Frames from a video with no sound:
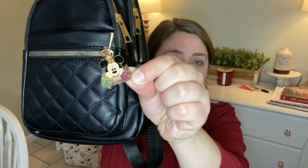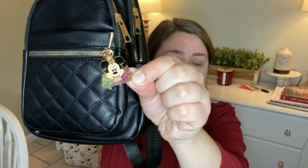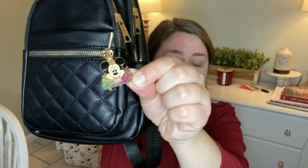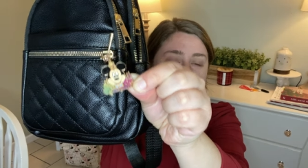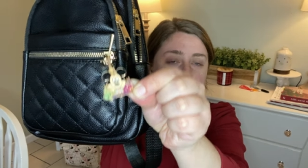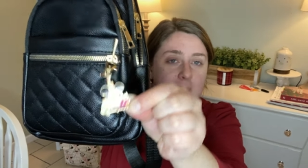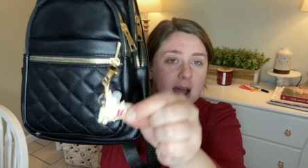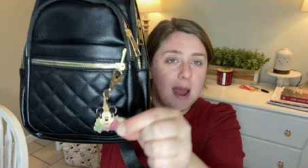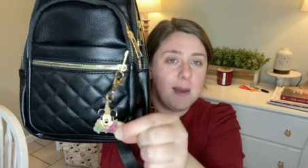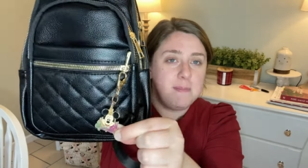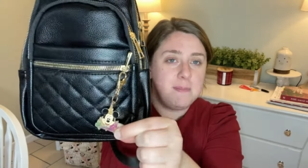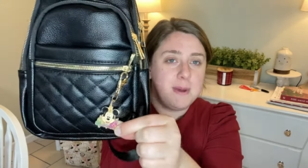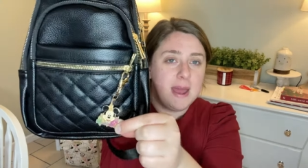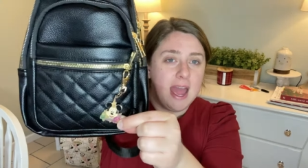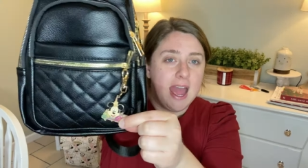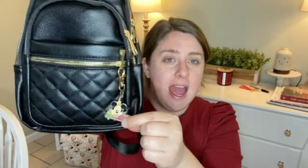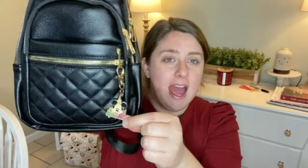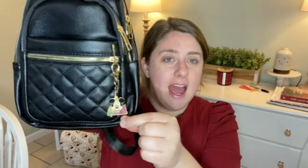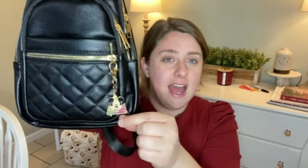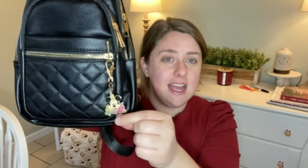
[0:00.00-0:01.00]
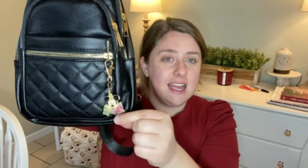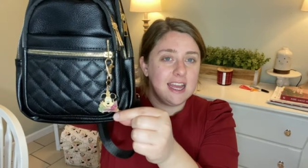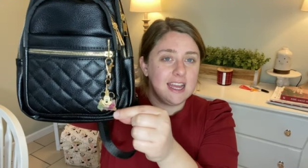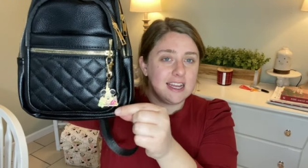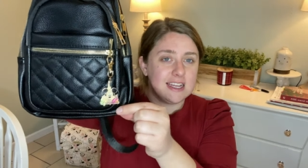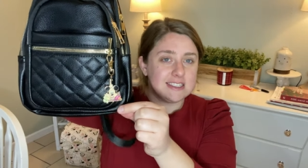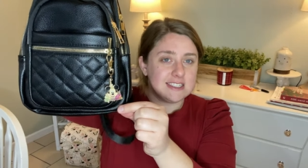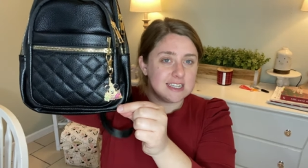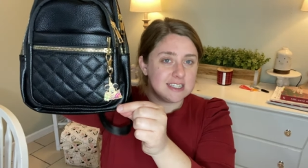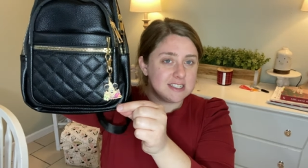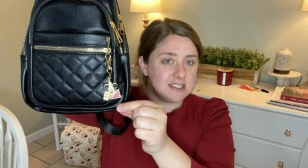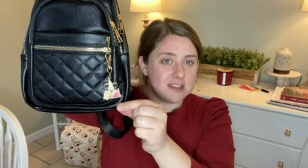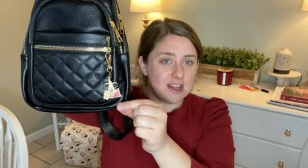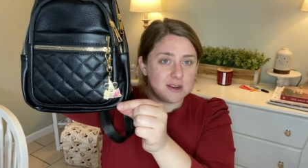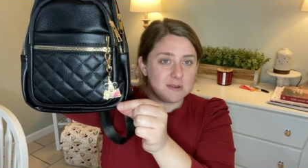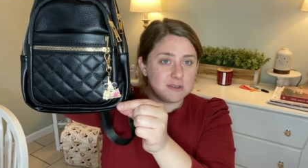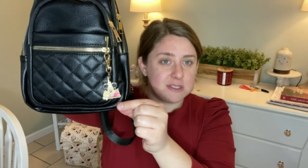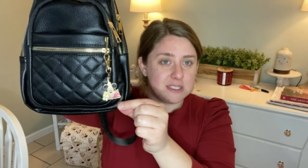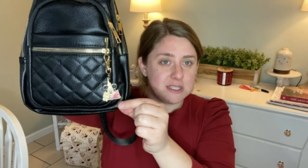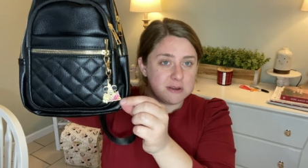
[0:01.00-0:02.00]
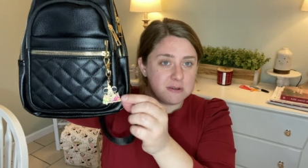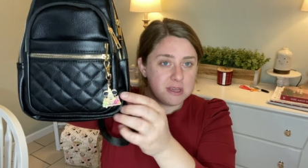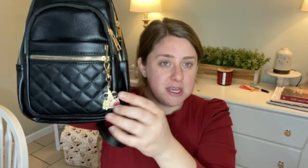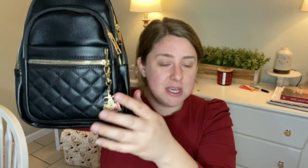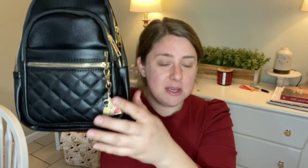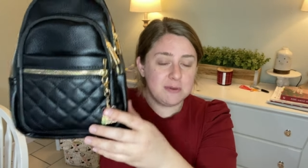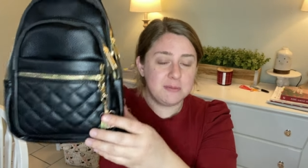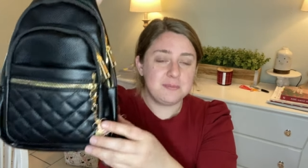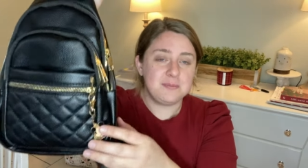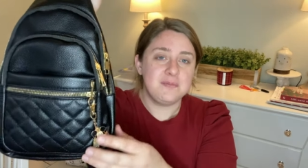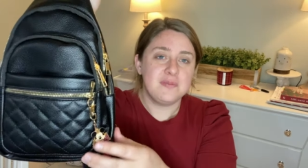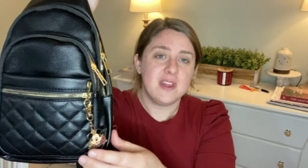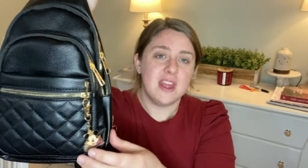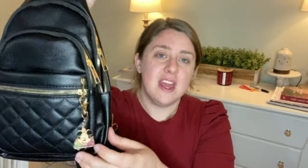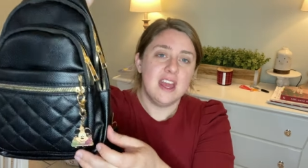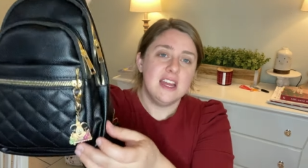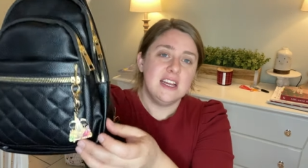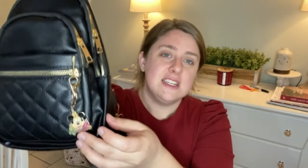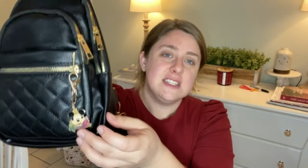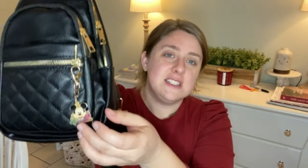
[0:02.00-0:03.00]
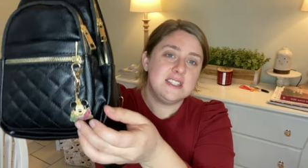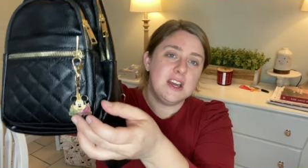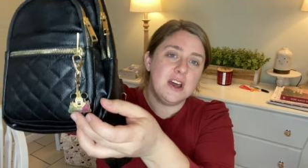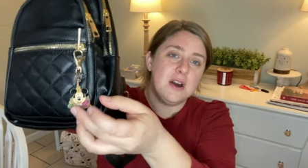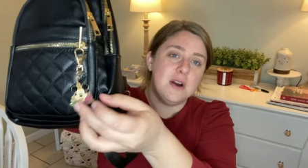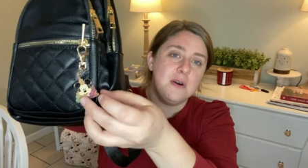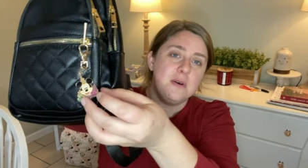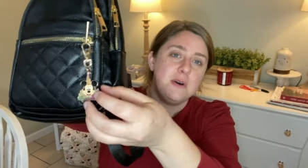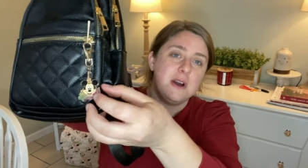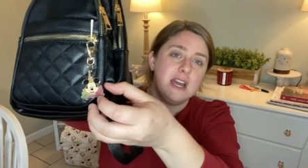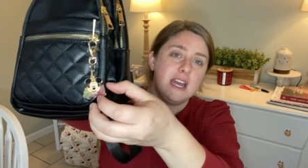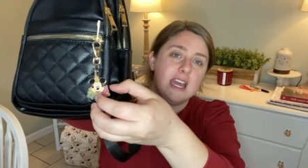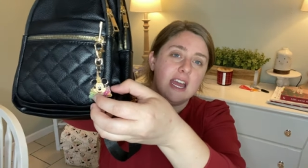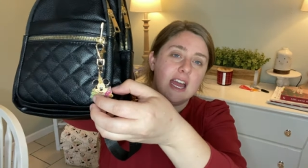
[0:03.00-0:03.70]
my bag because I just thought it was so cute. So